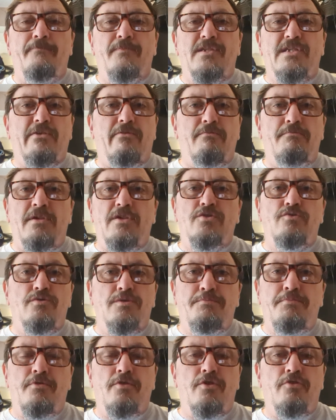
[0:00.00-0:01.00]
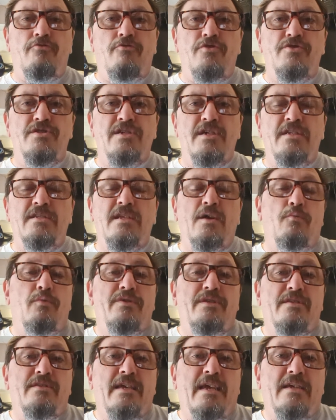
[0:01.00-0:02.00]
Tyrick Mitchell to put a cross in. Now,
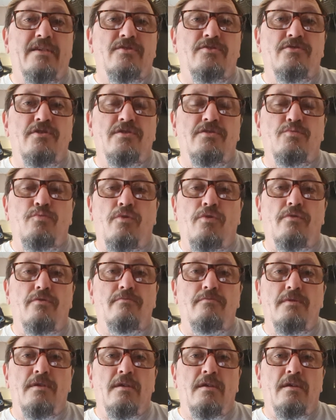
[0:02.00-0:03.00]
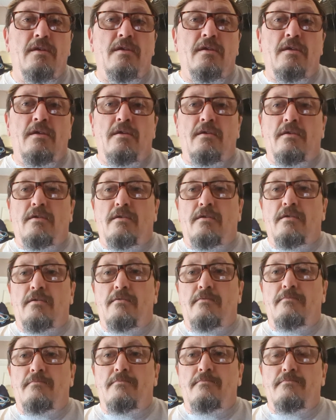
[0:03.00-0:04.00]
whether that's just what
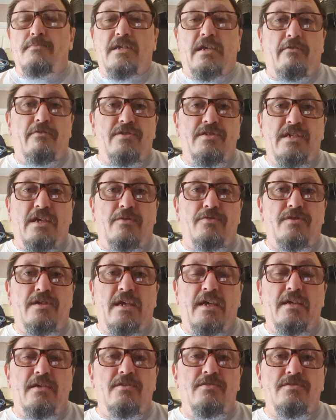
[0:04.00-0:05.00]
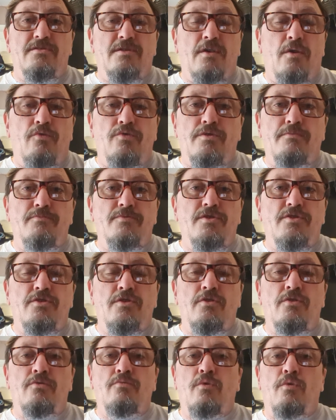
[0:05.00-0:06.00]
Gareth Southgate has told him to
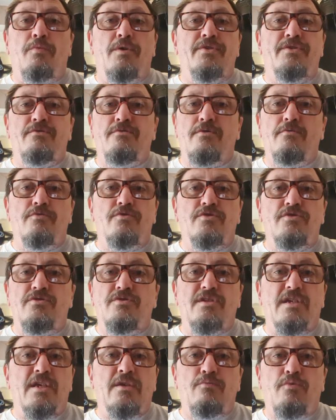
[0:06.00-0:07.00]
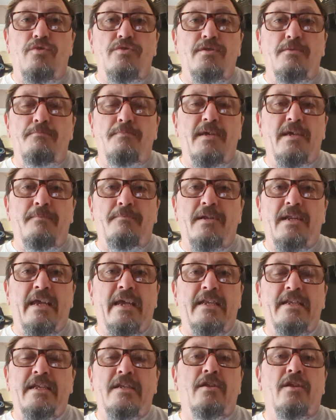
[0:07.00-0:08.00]
do, or whether it was just he wasn't being
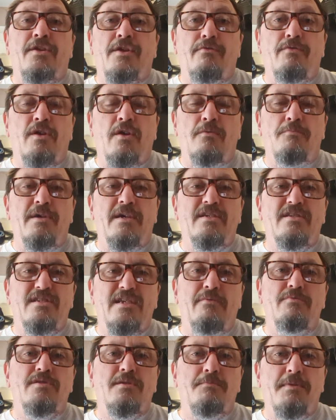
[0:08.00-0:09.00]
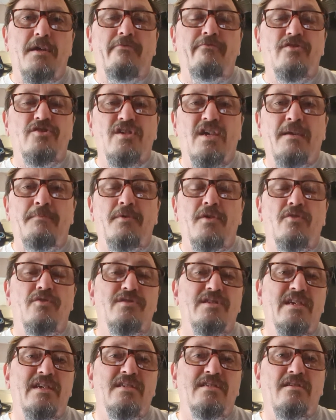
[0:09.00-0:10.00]
played in, I don't know. But it was a bit of a shame,
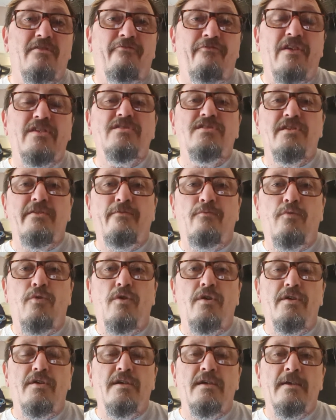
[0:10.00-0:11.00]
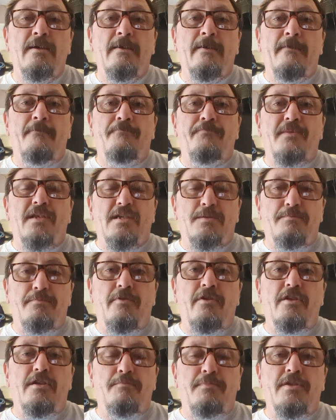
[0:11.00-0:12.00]
because his offensive work has
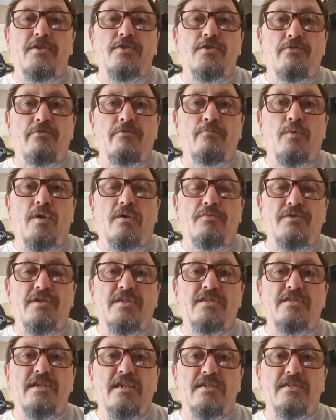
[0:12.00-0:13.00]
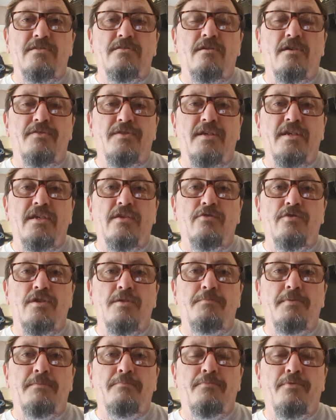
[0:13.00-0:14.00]
really been doing well this season. I think he could
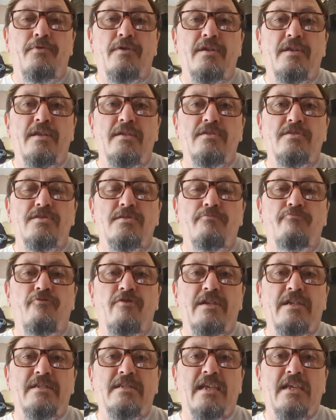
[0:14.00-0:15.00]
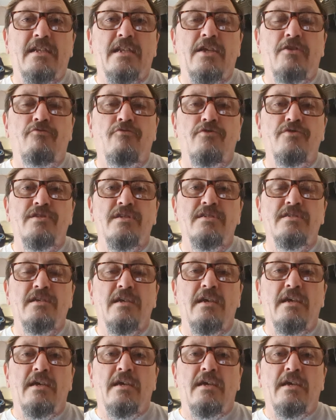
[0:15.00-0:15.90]
have been putting in some really deadly crosses.